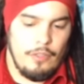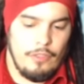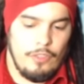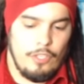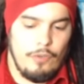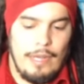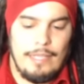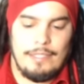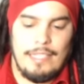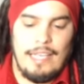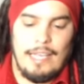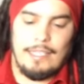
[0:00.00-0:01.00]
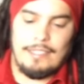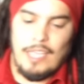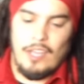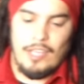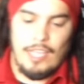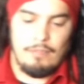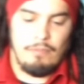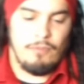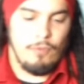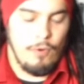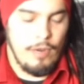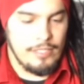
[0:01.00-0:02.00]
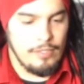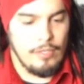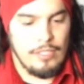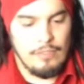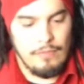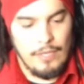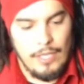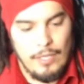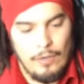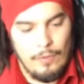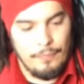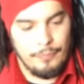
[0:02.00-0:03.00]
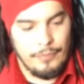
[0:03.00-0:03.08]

the greatest thing I can tell you guys before I start this video